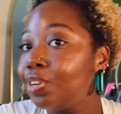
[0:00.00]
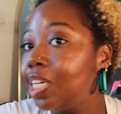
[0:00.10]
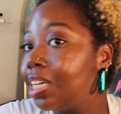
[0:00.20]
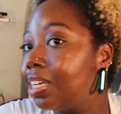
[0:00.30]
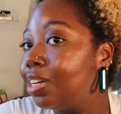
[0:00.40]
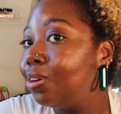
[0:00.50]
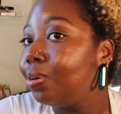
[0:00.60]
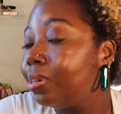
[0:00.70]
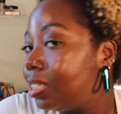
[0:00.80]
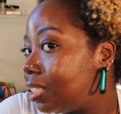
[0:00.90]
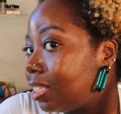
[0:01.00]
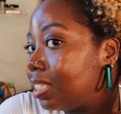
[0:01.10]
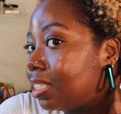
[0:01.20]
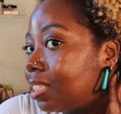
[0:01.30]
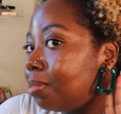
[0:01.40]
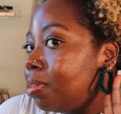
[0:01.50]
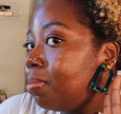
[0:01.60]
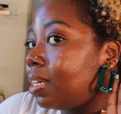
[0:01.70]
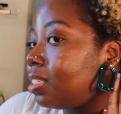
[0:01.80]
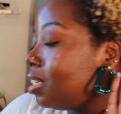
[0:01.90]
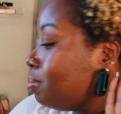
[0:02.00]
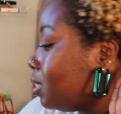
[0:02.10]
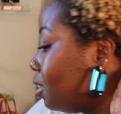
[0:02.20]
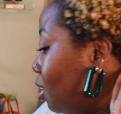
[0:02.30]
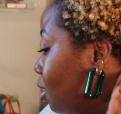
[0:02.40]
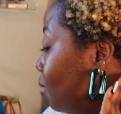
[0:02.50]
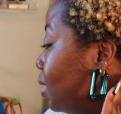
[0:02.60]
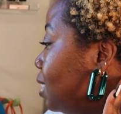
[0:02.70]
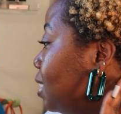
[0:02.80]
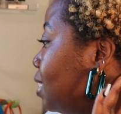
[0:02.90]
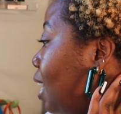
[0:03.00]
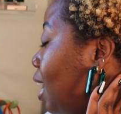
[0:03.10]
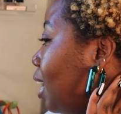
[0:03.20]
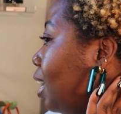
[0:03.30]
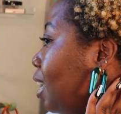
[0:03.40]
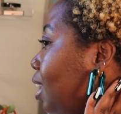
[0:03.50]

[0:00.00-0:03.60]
freaking gorgeous. Let me turn all the way to the side.